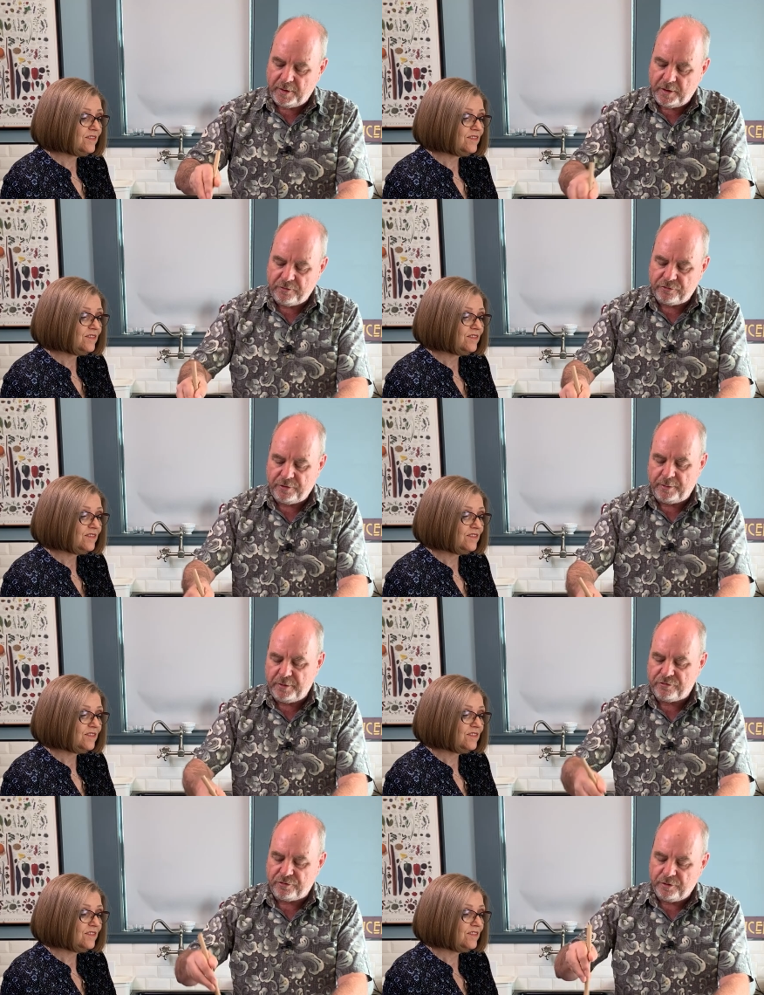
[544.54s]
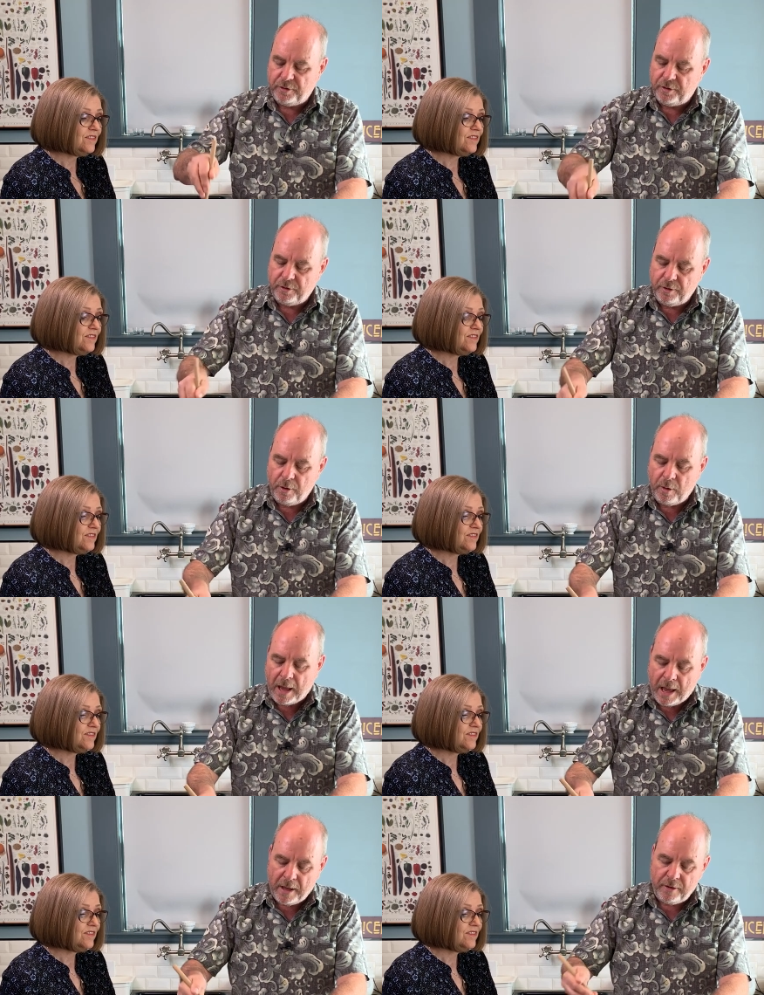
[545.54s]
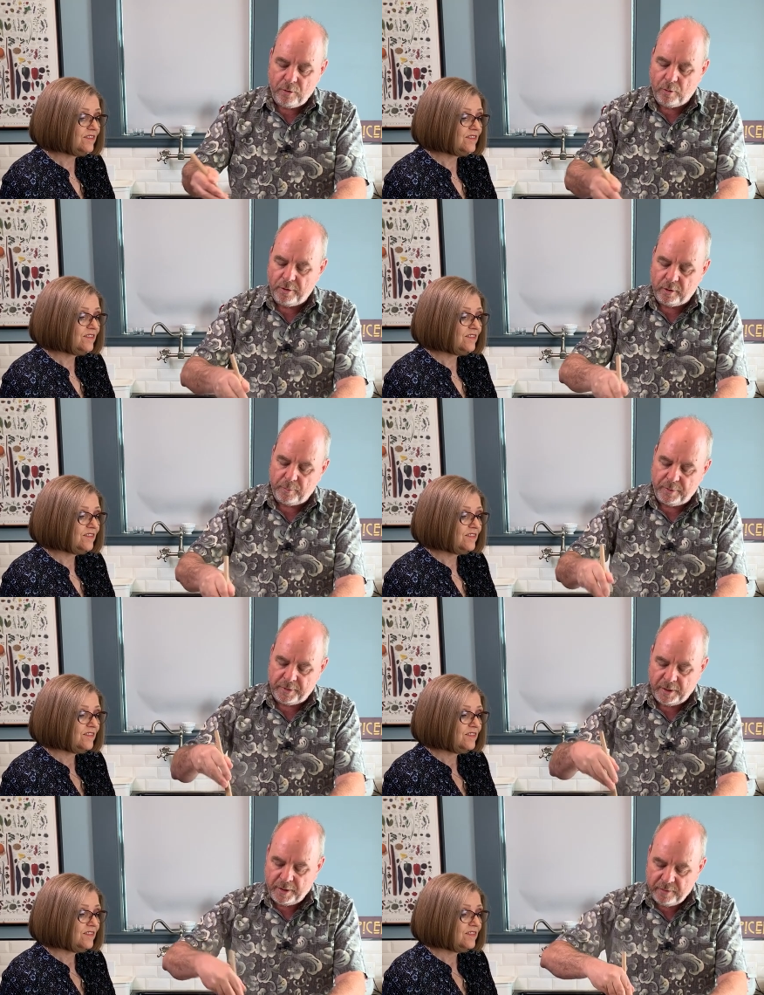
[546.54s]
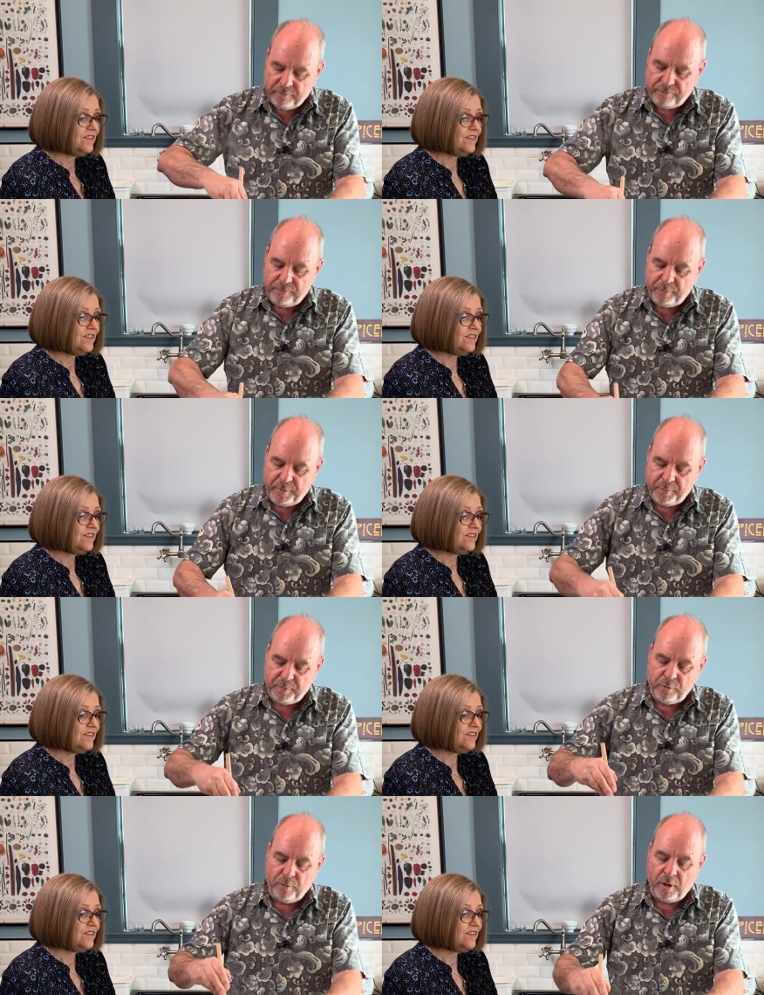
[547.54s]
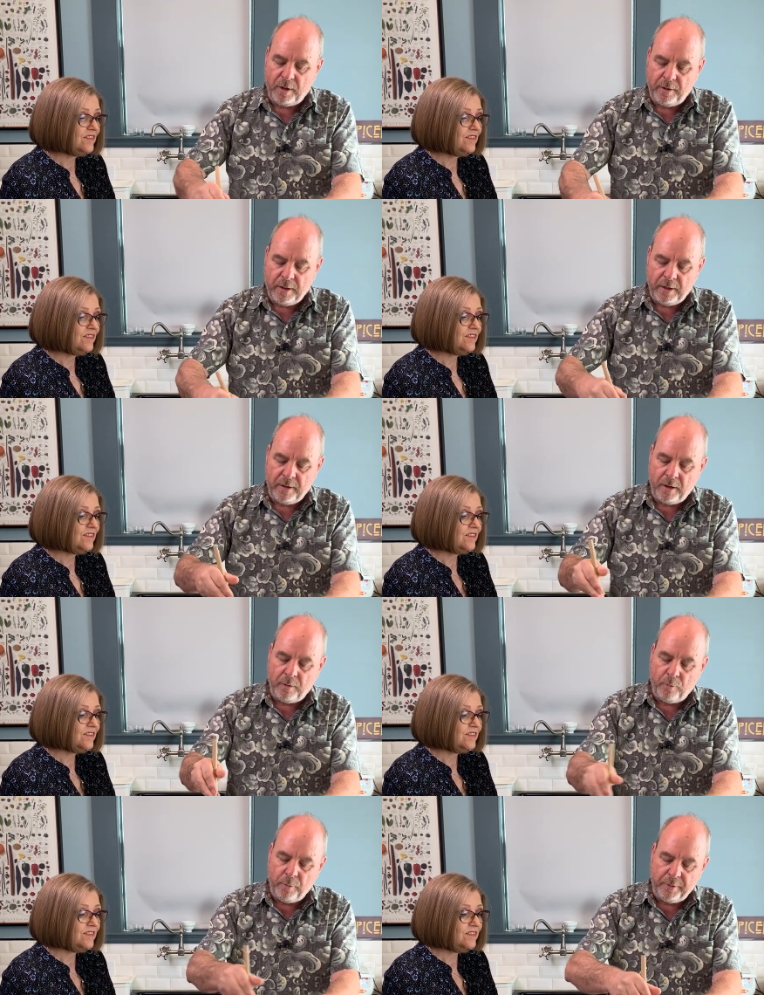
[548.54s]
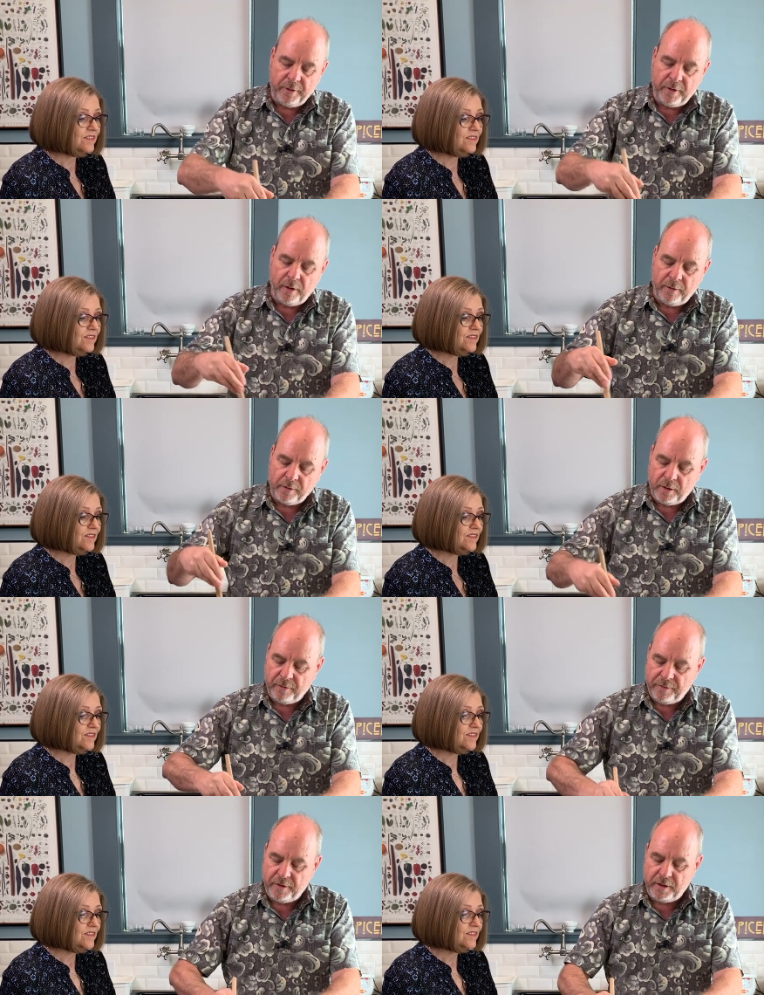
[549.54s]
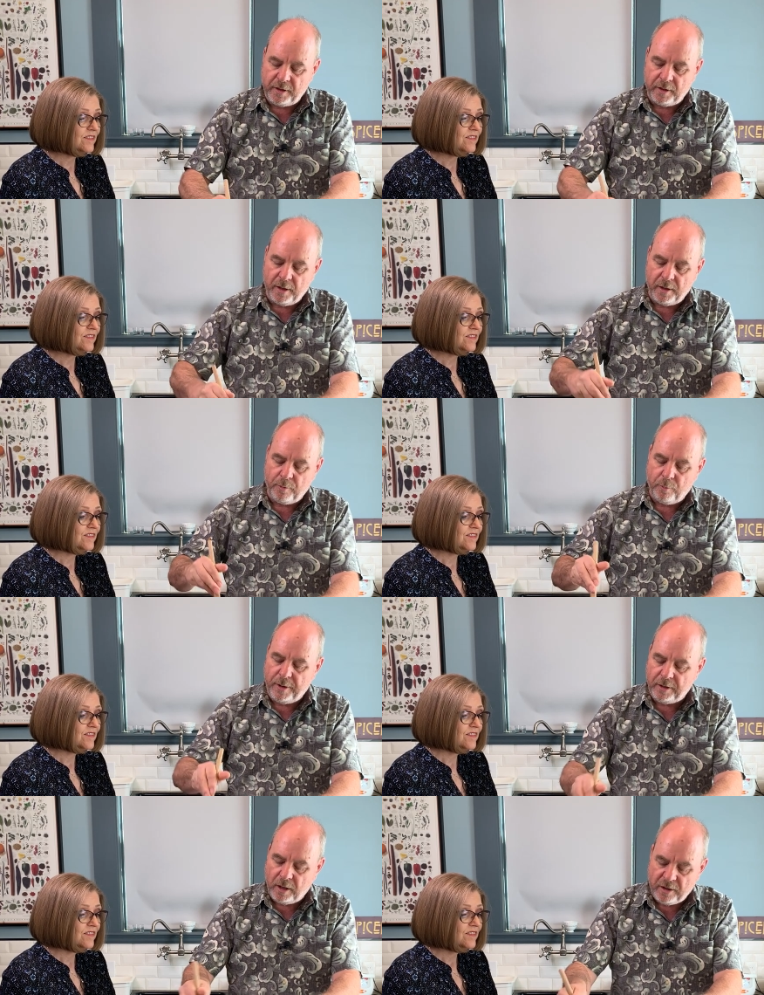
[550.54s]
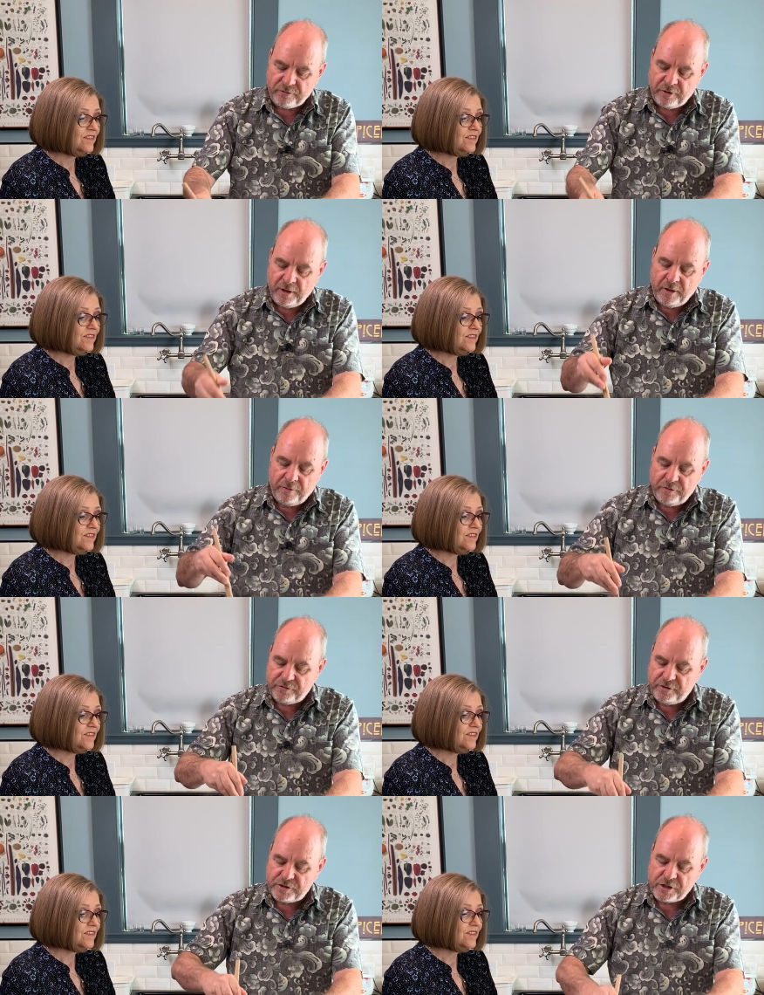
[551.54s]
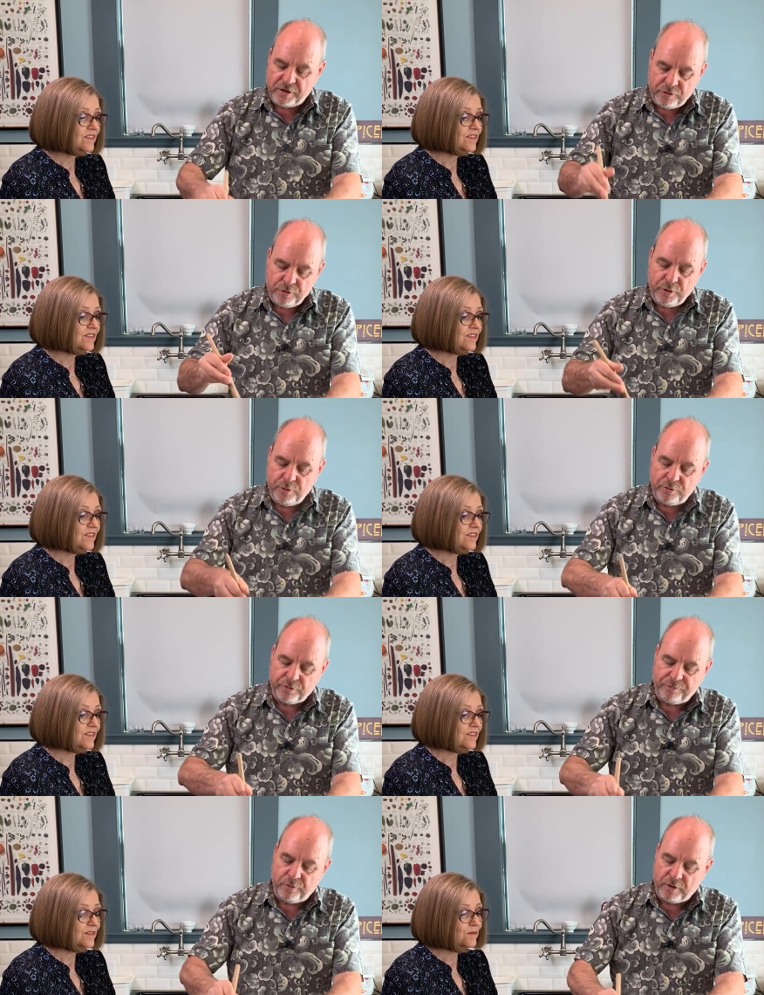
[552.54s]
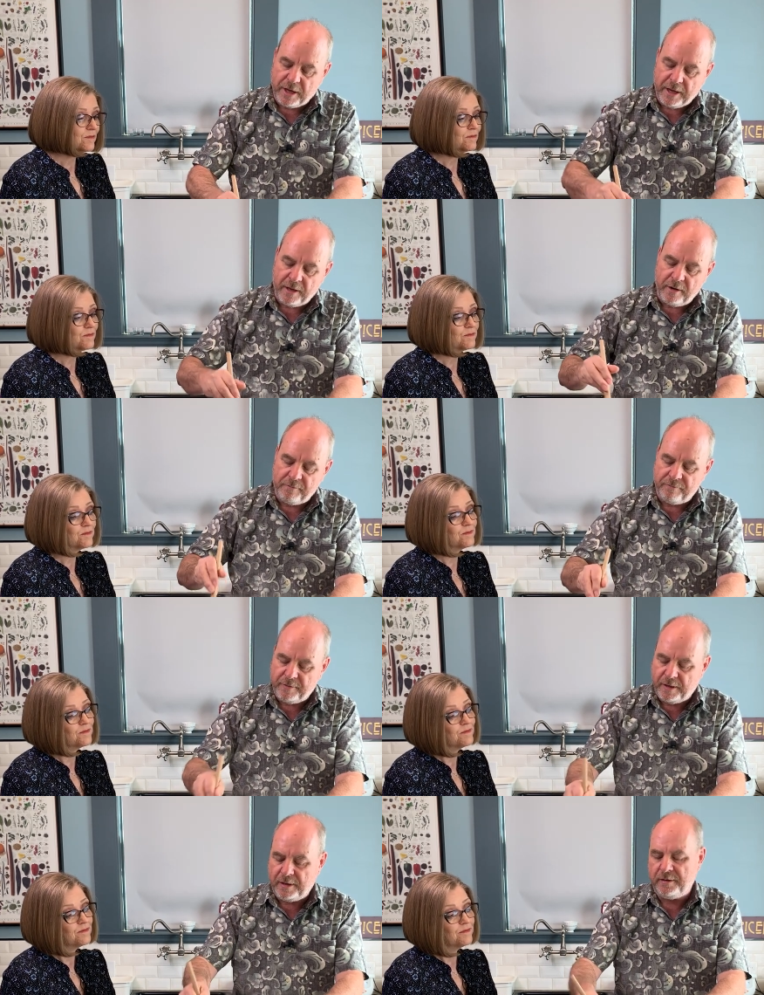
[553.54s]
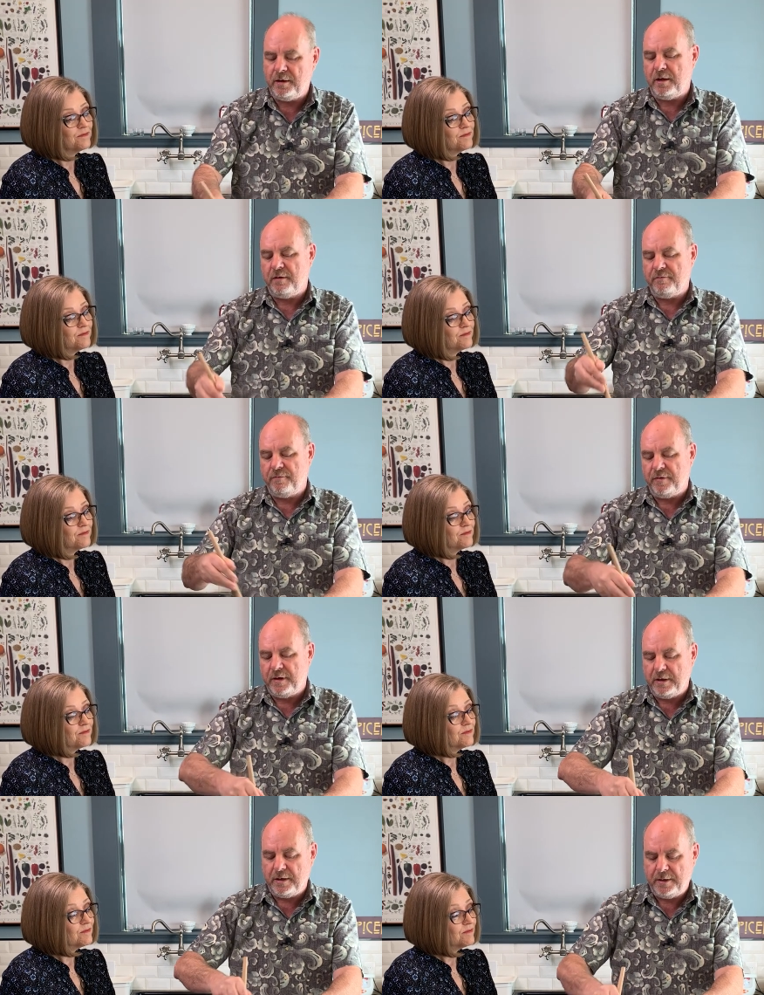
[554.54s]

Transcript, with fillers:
Speaker 1: is, there is no added oil, but for people who are, uh, are worried, are, are thinking uh, weight loss, this dish I do use a full can of, uh, of uh,